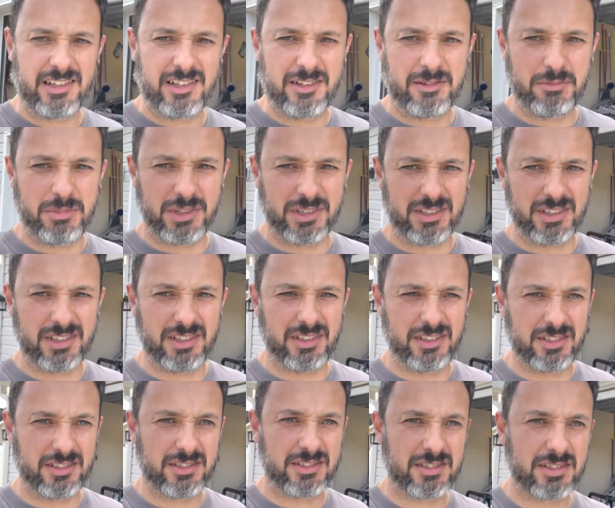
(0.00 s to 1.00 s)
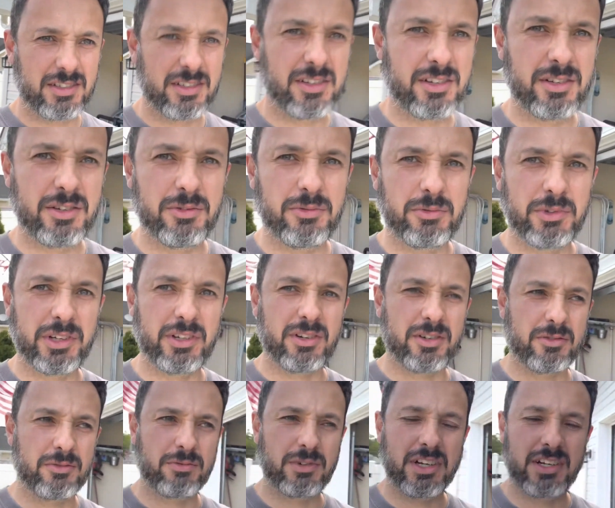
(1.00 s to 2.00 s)
because we
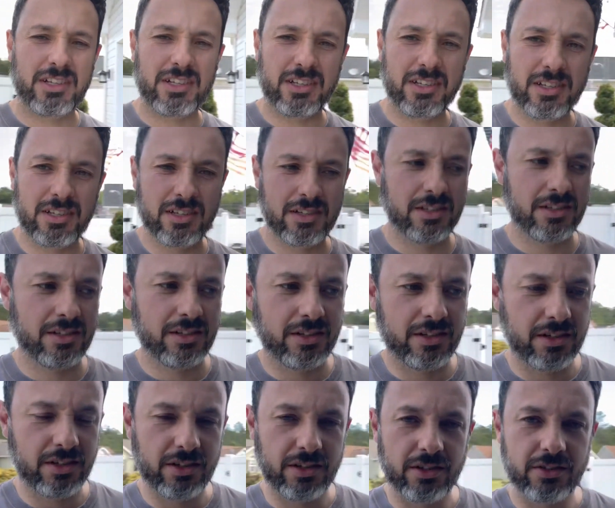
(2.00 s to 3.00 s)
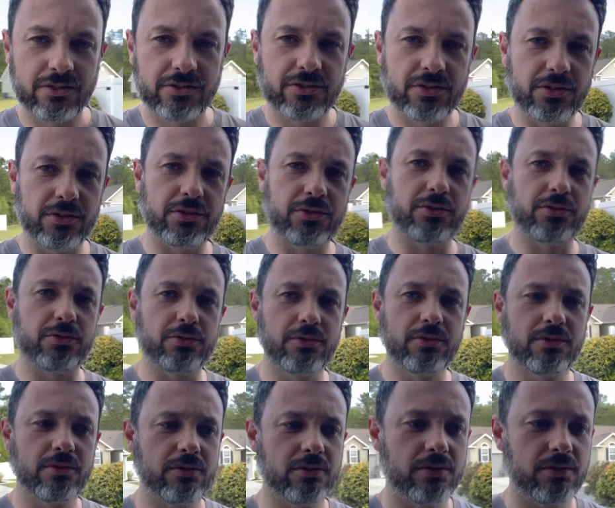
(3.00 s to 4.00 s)
are ready to
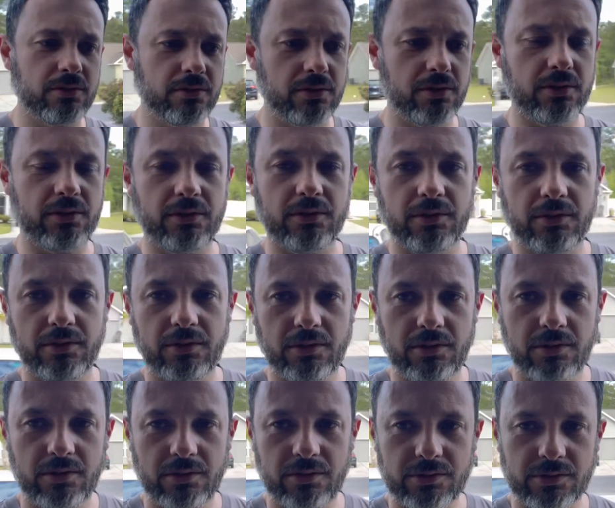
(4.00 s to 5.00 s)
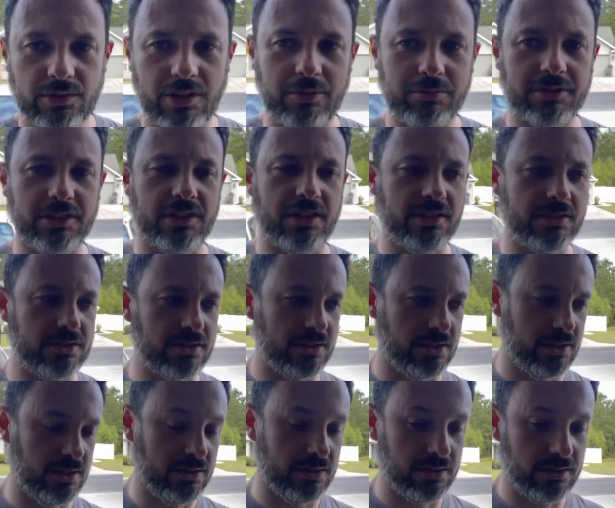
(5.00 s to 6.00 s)
drop the engine
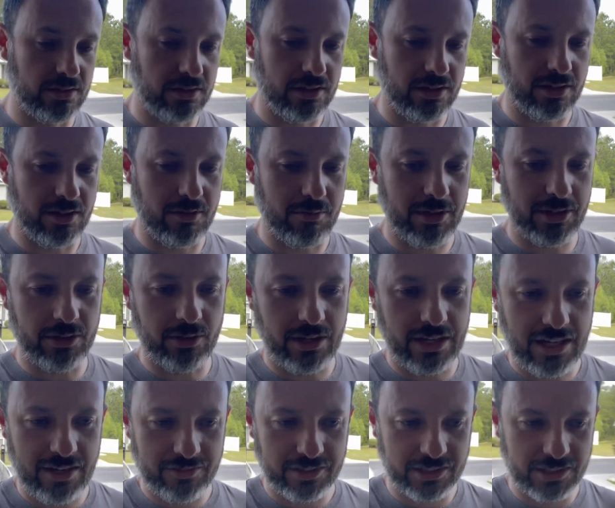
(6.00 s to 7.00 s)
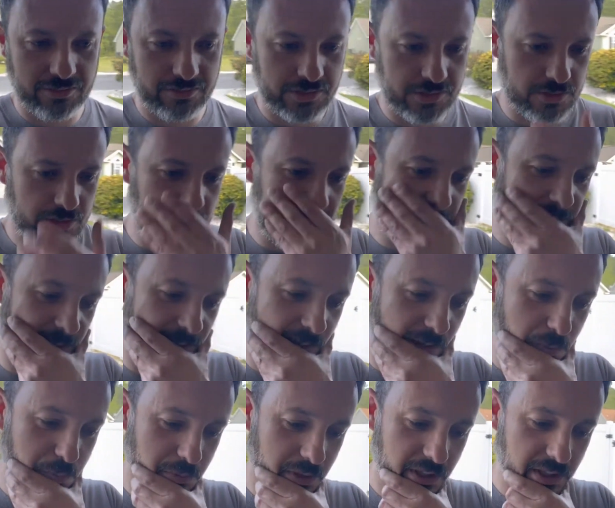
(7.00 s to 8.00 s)
in. I know I haven't given you guys an
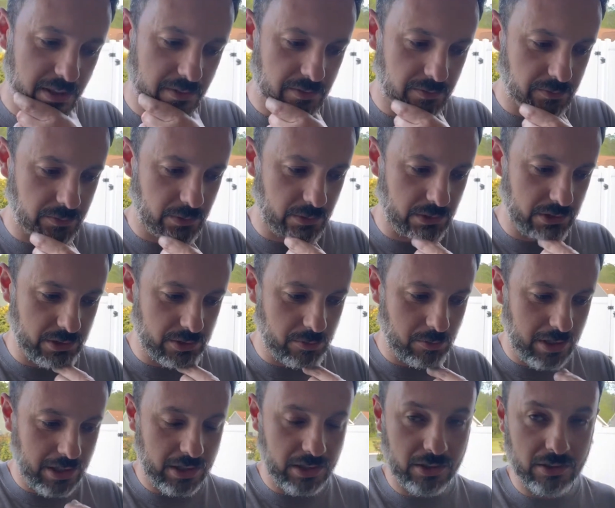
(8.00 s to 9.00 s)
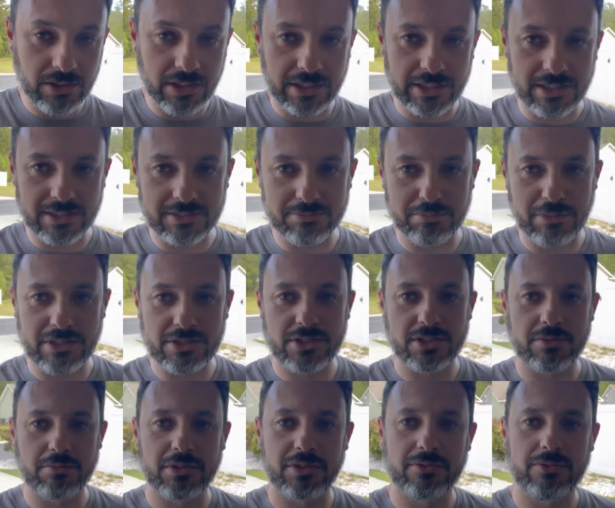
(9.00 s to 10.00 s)
update for a little while. Like I
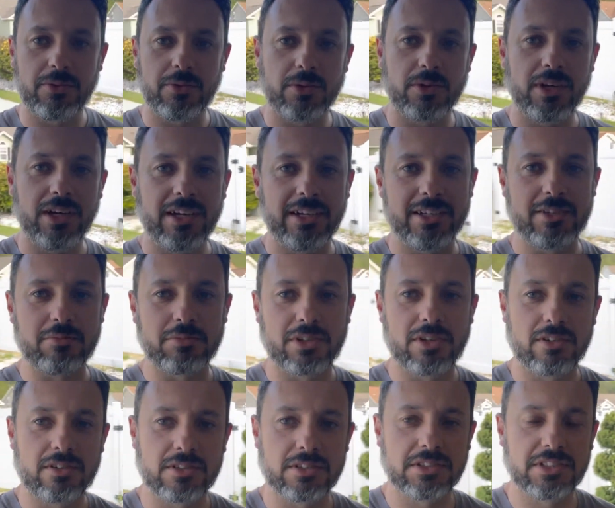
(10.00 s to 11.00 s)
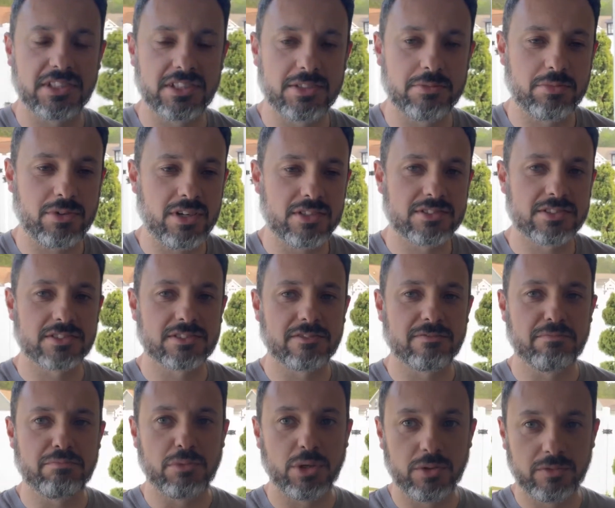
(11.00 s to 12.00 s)
mentioned before, I am currently in the process of
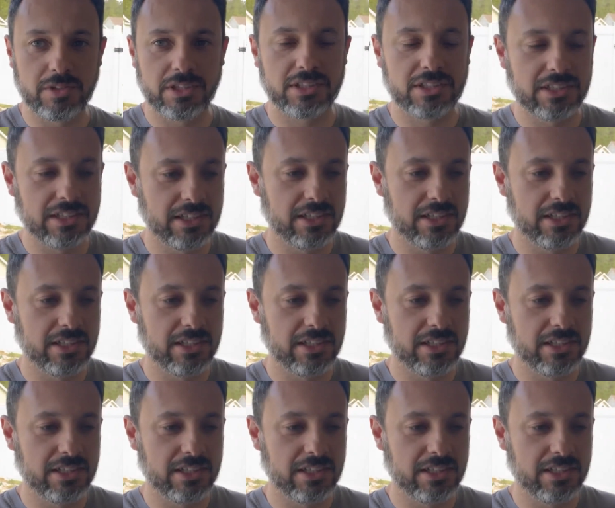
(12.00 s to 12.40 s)
moving